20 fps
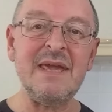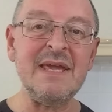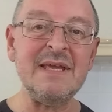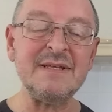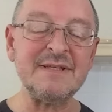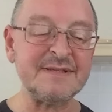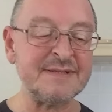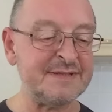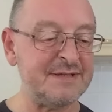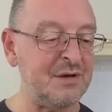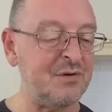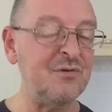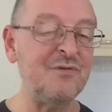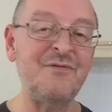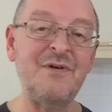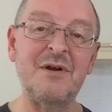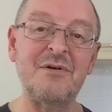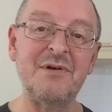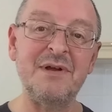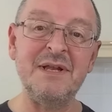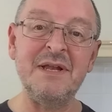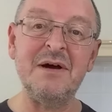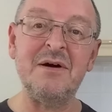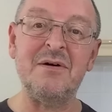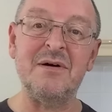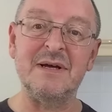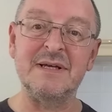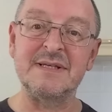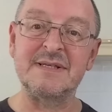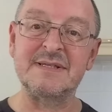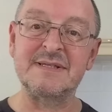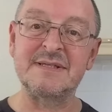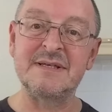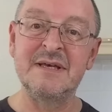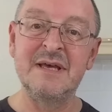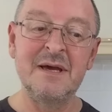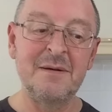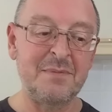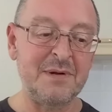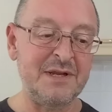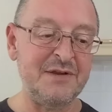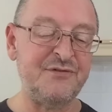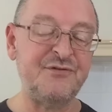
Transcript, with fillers: it's still very nice, but